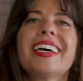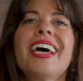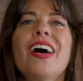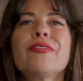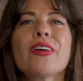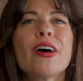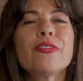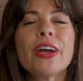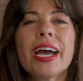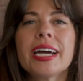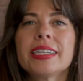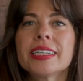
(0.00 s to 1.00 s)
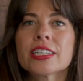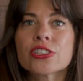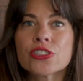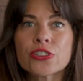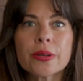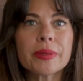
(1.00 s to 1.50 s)
Have you ever had an
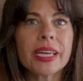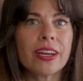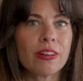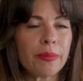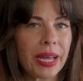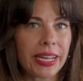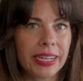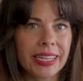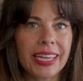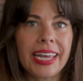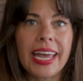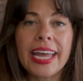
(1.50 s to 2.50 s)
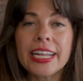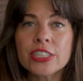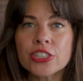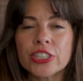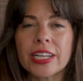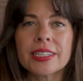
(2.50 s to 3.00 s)
extremely aromatic,
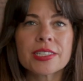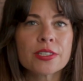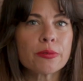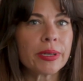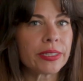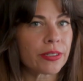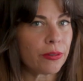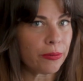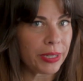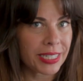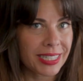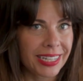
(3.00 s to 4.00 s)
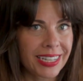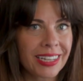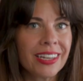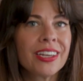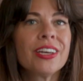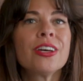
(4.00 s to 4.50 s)
aged and sweet Riesling?
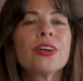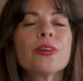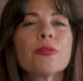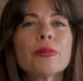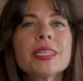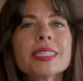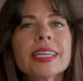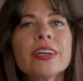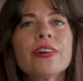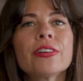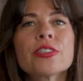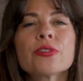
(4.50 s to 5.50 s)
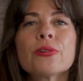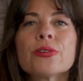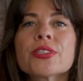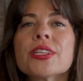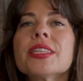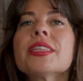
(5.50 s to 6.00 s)
Riesling
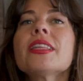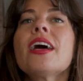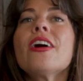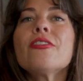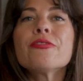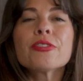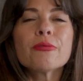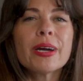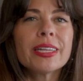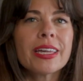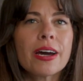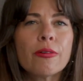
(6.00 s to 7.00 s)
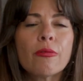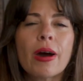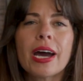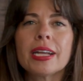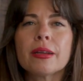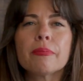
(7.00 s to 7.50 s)
connoisseurs love the way that
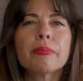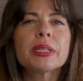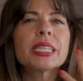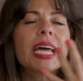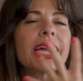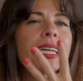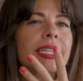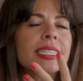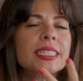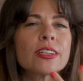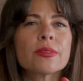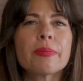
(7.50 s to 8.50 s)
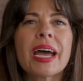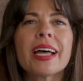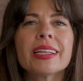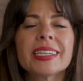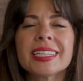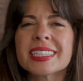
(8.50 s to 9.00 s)
wine blankets their
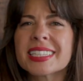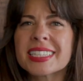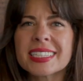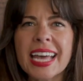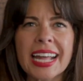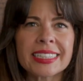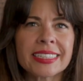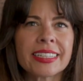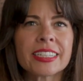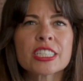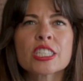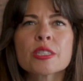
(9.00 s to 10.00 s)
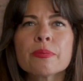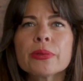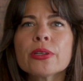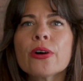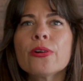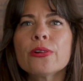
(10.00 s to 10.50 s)
palate in satin and
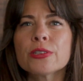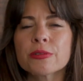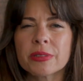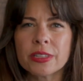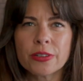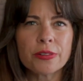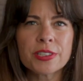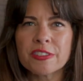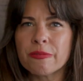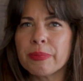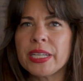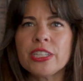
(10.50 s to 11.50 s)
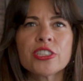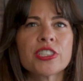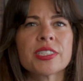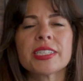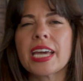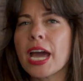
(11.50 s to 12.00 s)
explodes with notes of
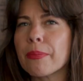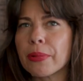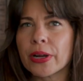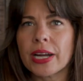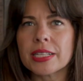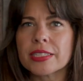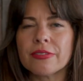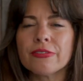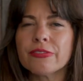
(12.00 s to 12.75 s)
peaches and apricots and